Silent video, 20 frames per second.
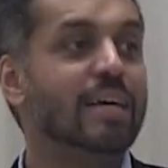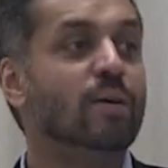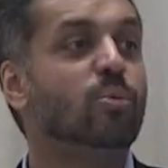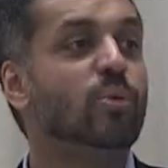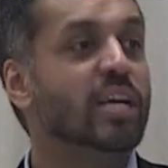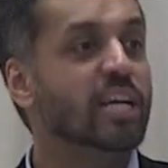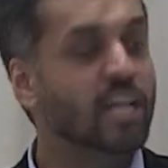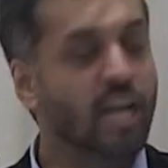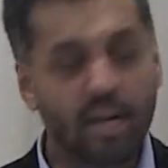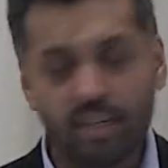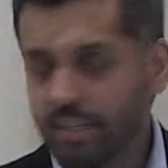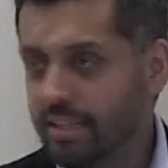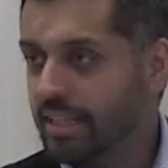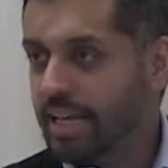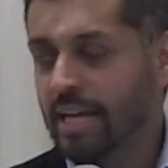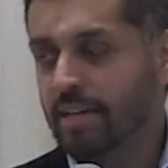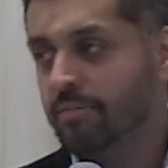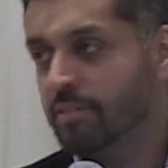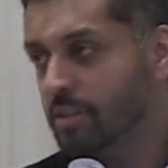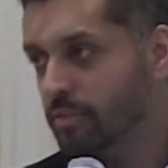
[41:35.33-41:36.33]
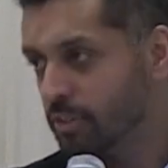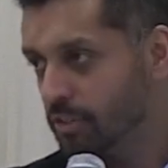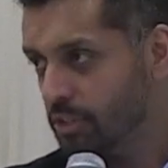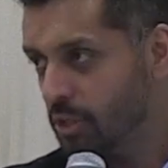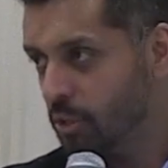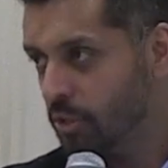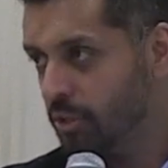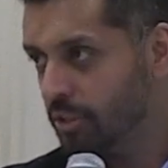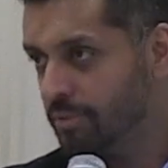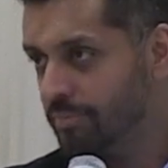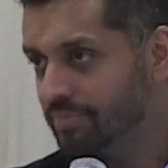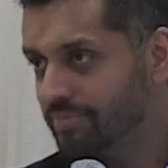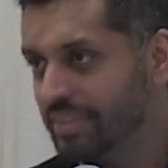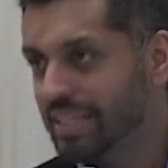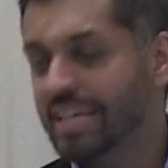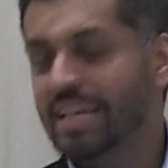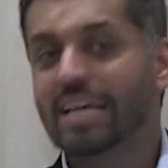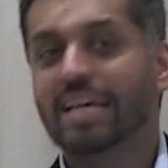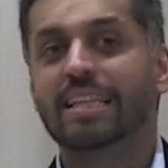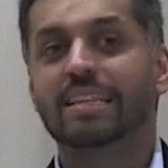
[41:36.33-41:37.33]
We got a live liver donor.
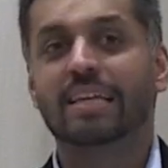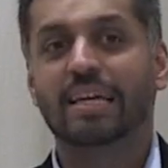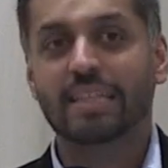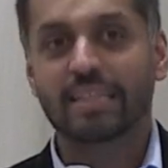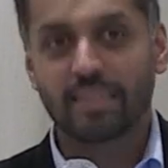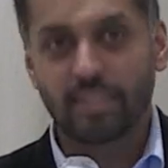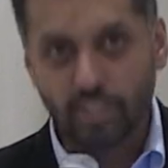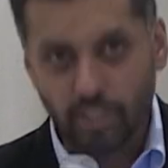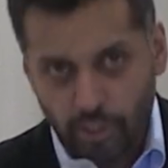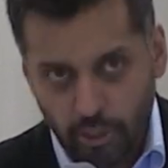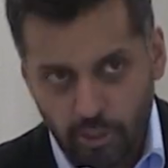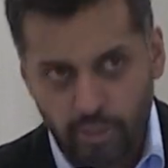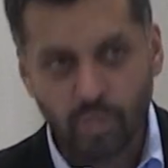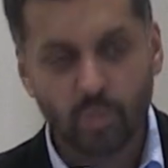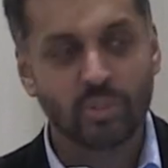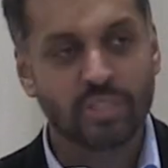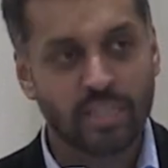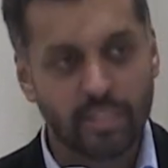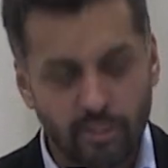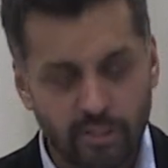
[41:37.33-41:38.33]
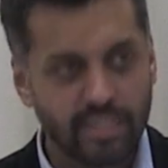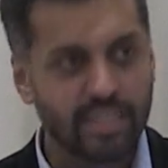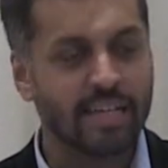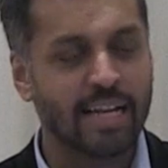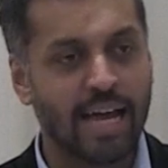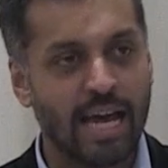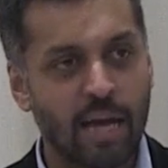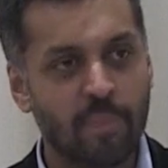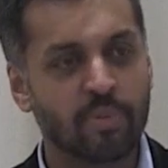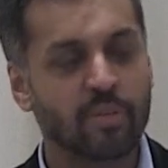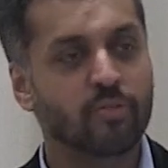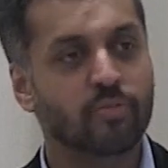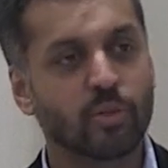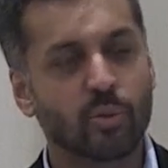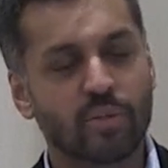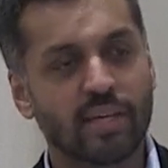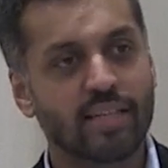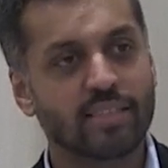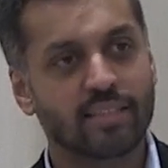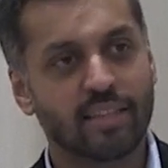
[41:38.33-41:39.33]
The surgery was literally gonna happen a
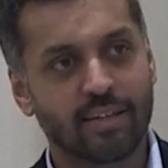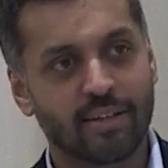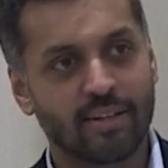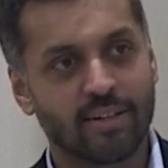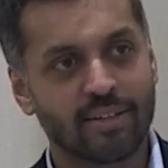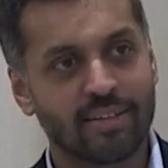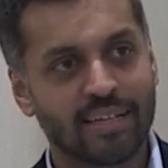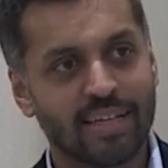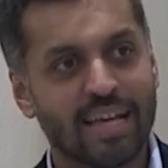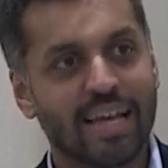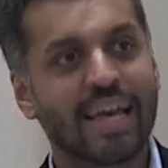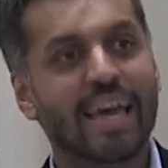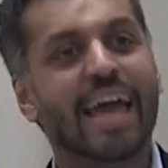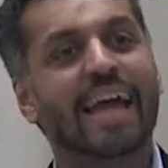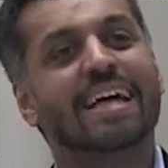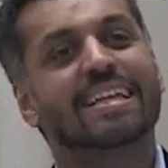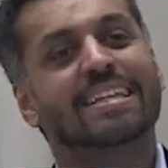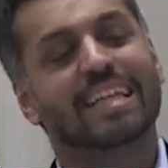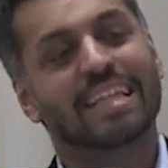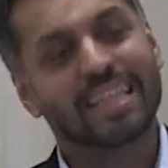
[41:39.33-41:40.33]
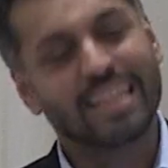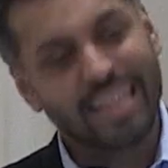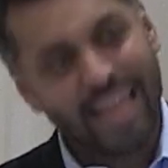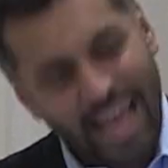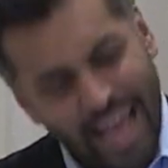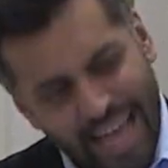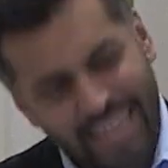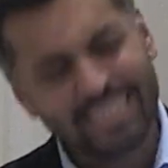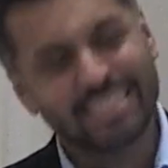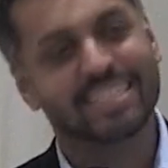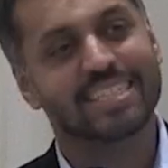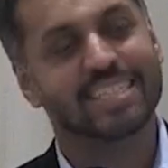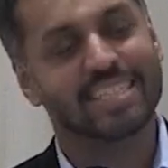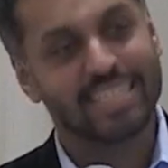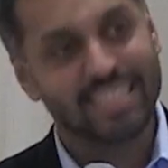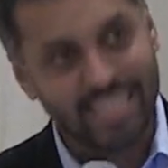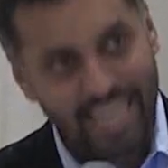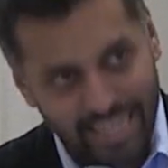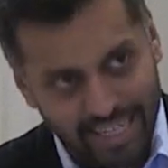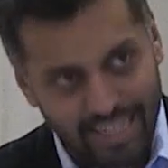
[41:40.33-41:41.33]
few days later, and at the
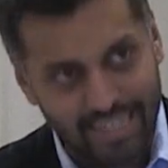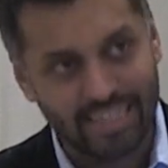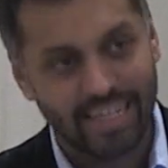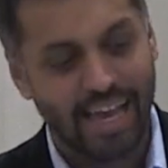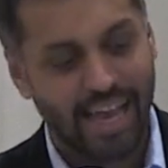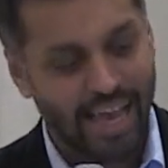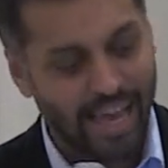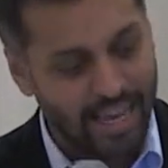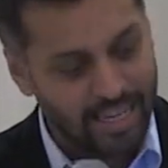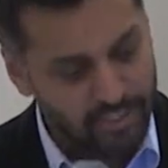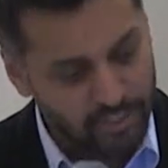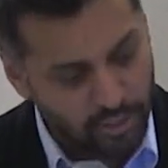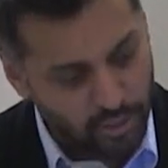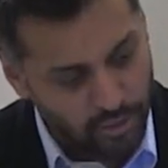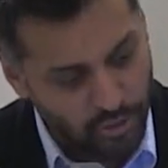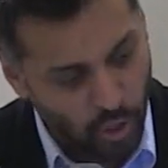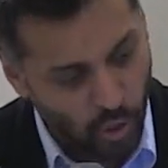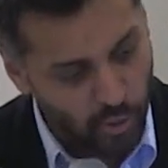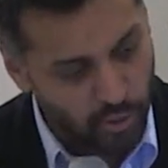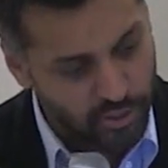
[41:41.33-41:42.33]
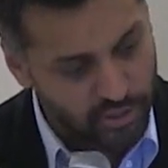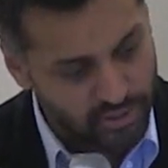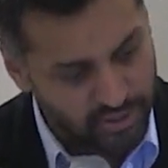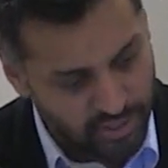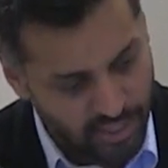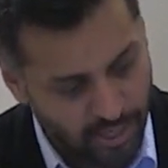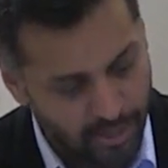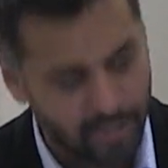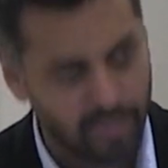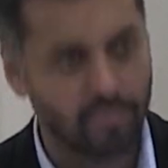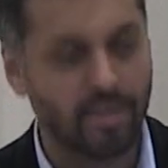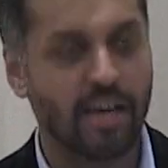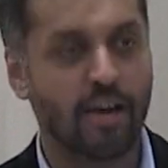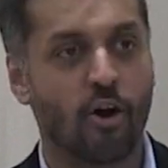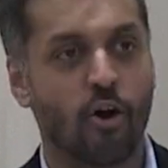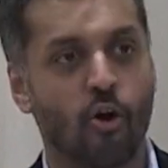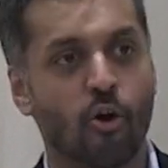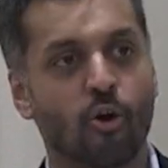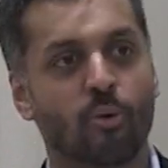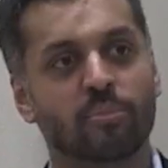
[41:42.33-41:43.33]
last second, as the donor is there in my
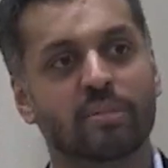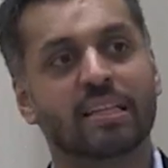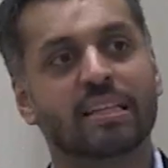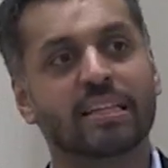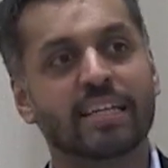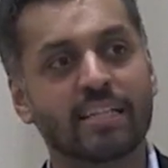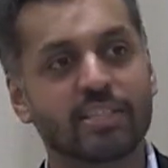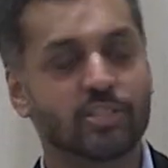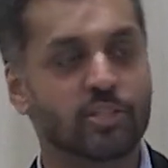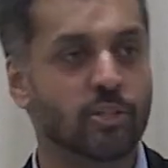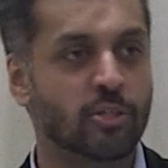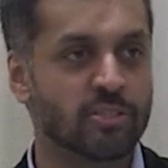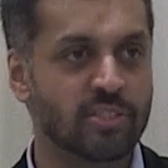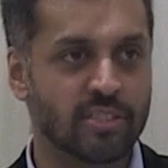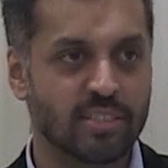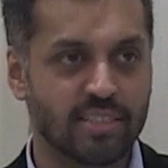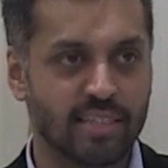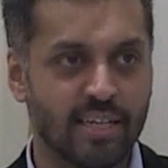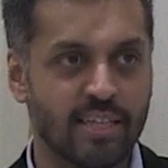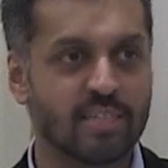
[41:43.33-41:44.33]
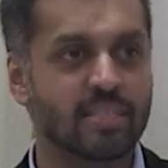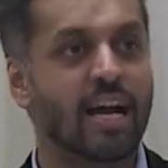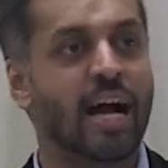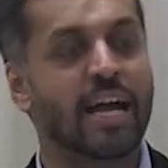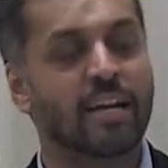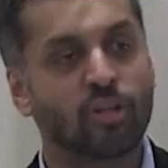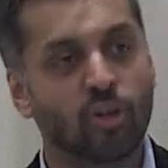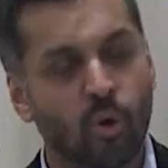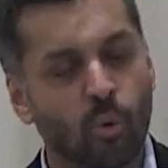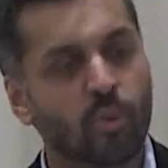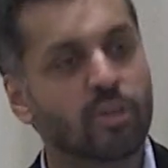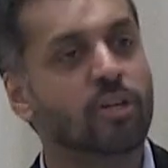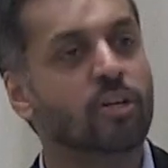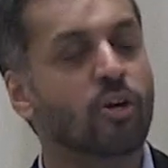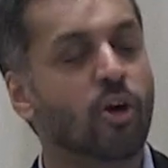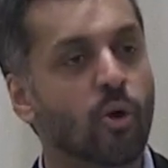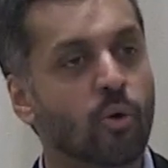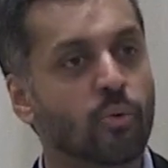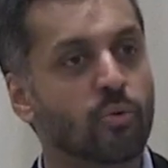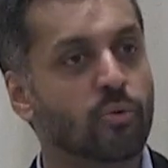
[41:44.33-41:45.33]
home, the lead surgeon says, I don't wanna
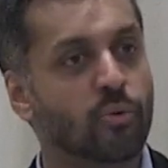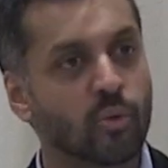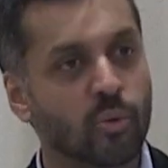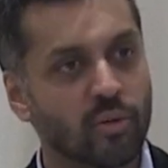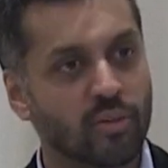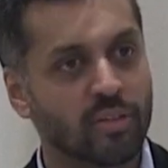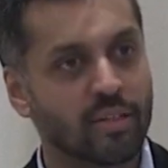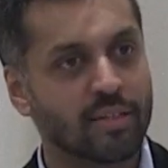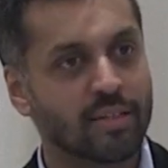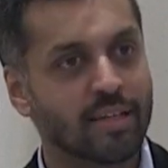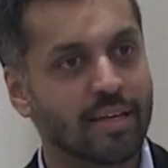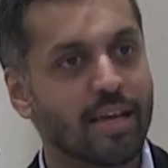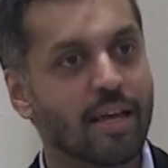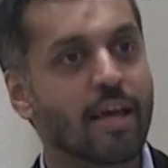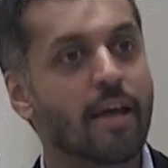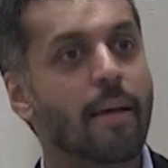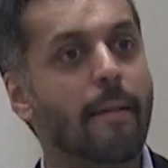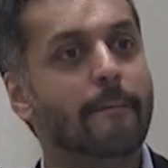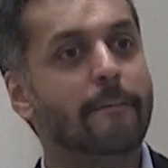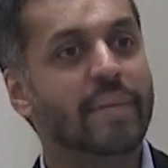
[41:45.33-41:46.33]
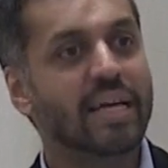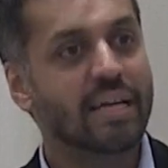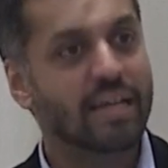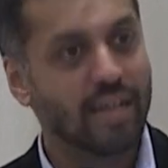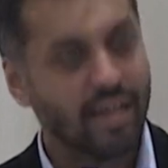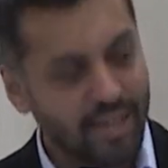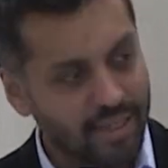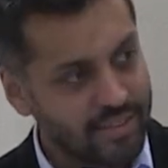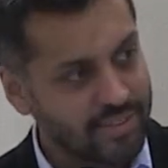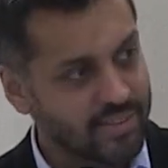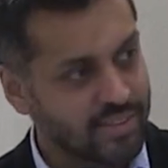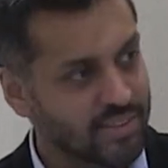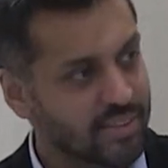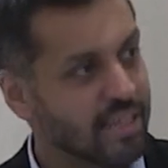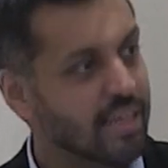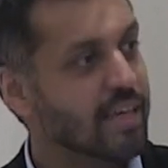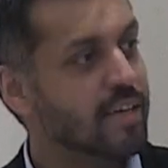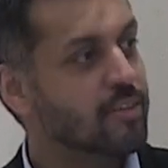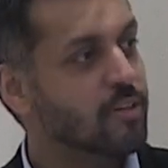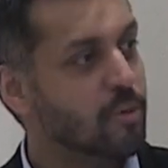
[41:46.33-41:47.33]
go through with it, because
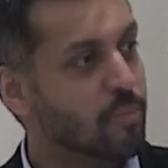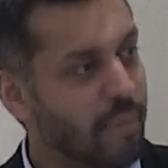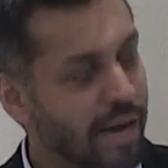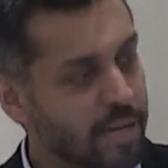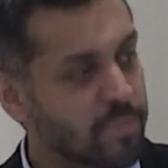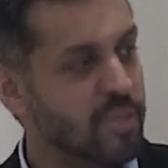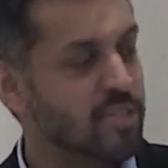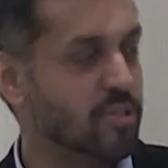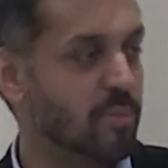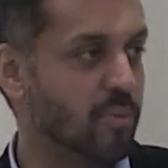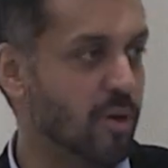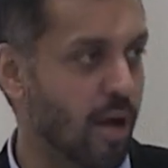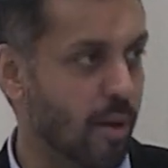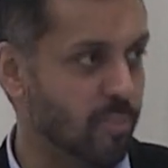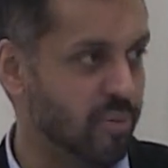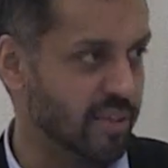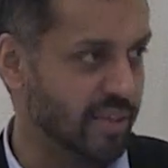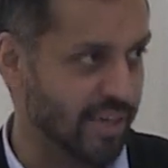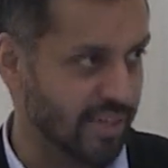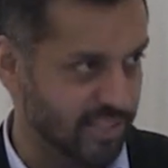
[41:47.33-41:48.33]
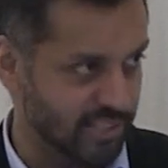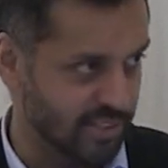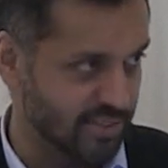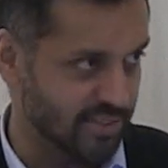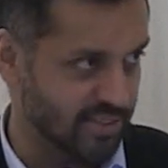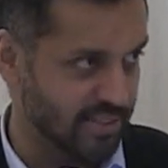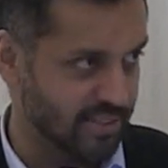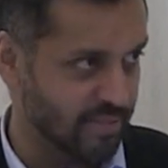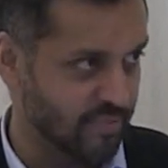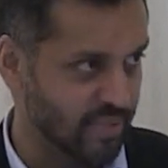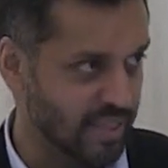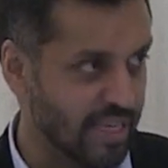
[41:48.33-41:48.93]
there might be some complications.